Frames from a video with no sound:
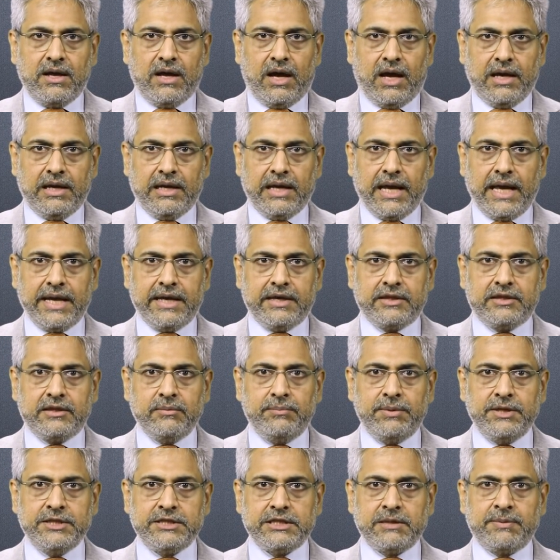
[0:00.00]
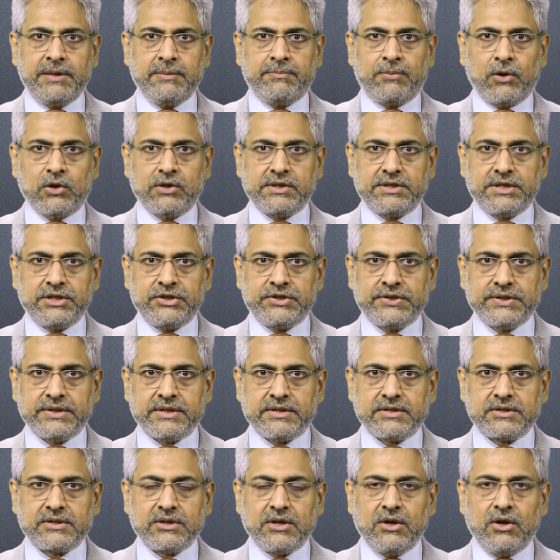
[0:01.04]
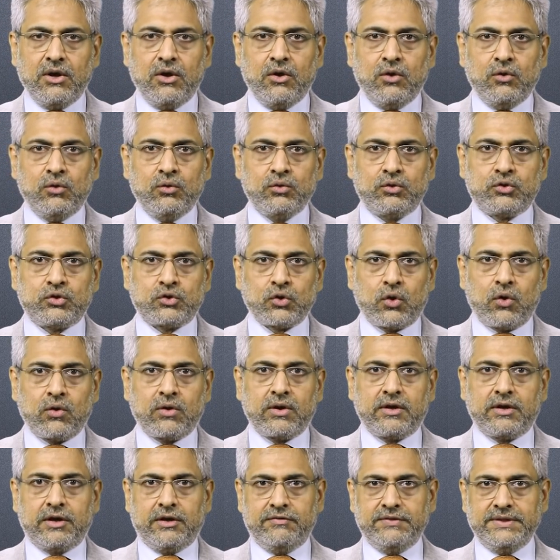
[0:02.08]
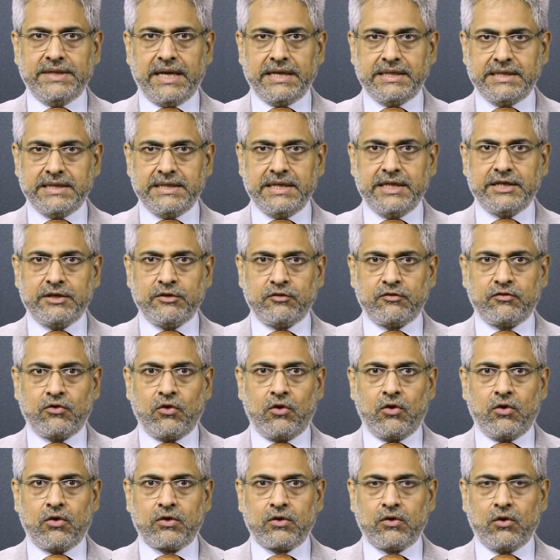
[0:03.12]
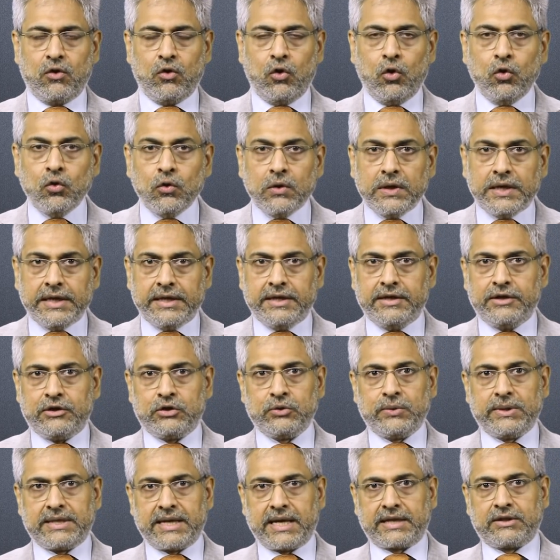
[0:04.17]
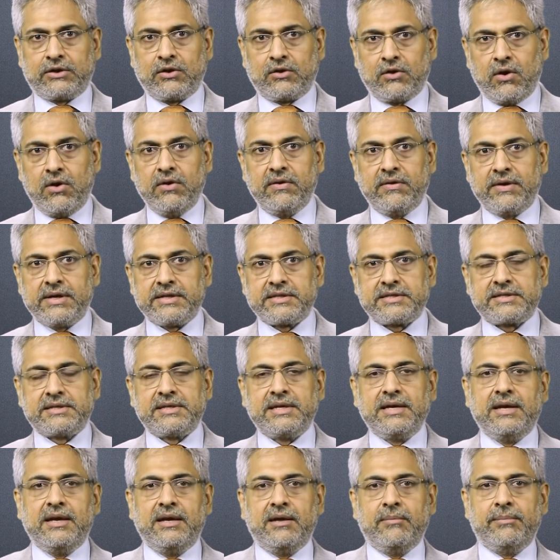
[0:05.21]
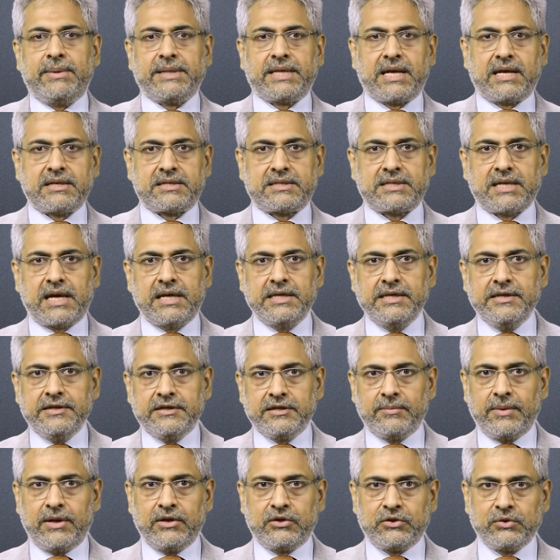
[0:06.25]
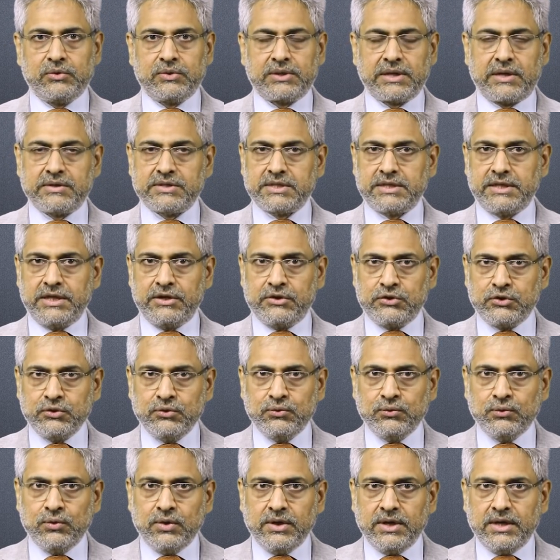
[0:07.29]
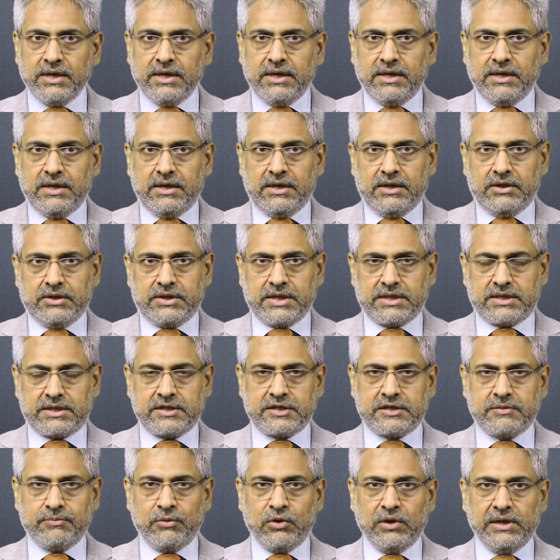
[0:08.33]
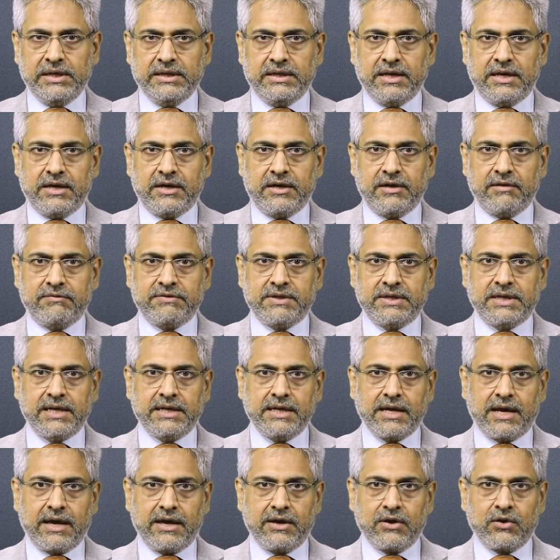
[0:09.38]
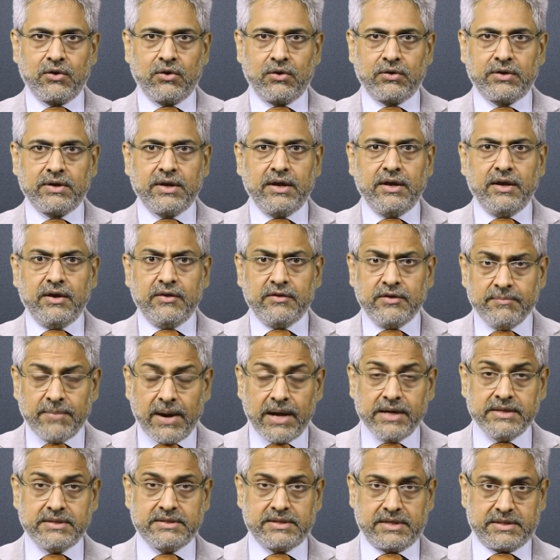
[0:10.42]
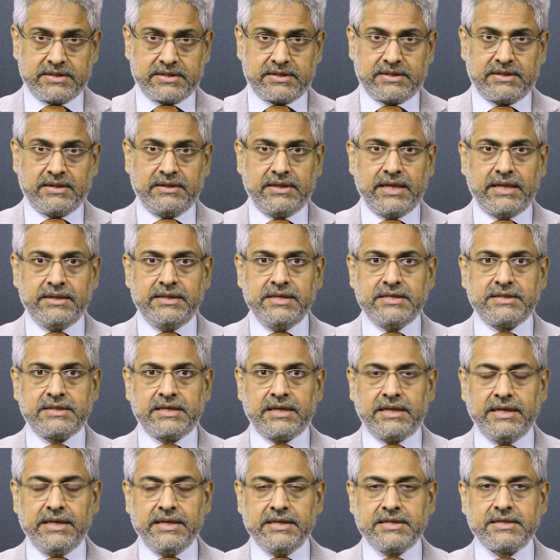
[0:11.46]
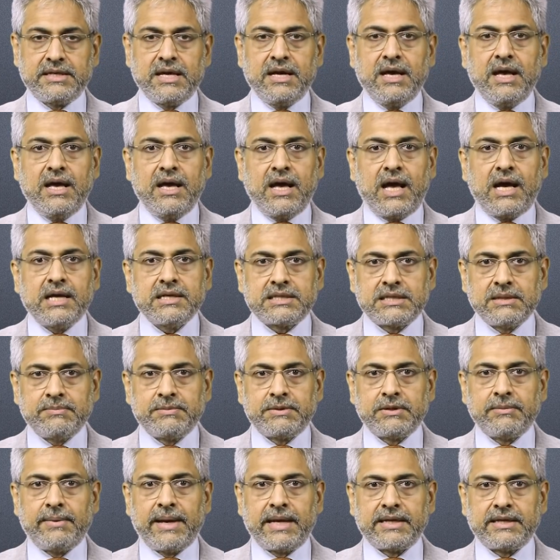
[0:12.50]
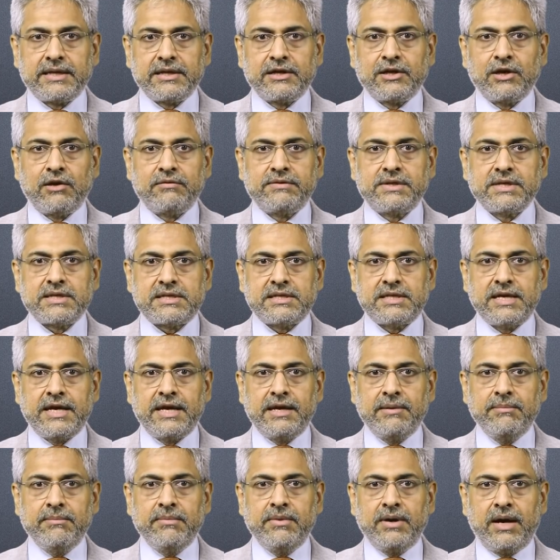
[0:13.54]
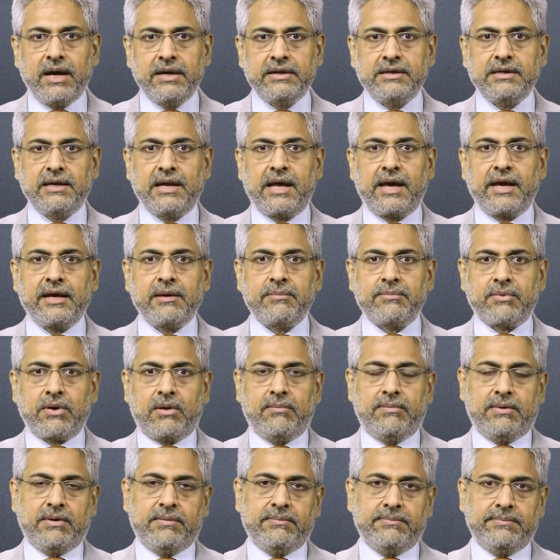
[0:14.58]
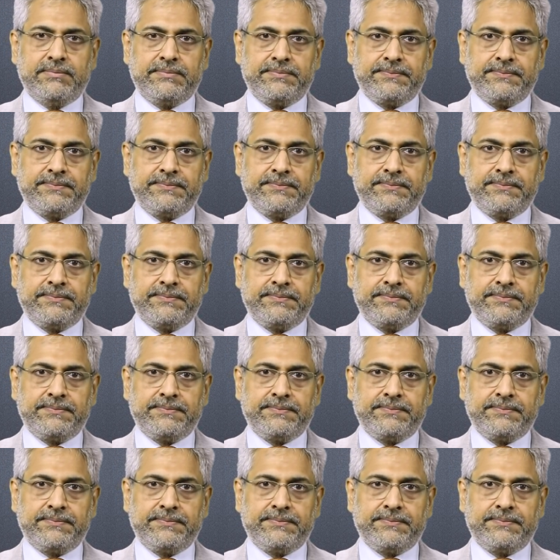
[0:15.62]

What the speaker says: Unlike the BJP politicians who talk of 1984 only to attack the Congress but are silent about 2002, Justice Muralidhar of the Delhi High Court reminds us that these killings are symptomatic of the same underlying problem.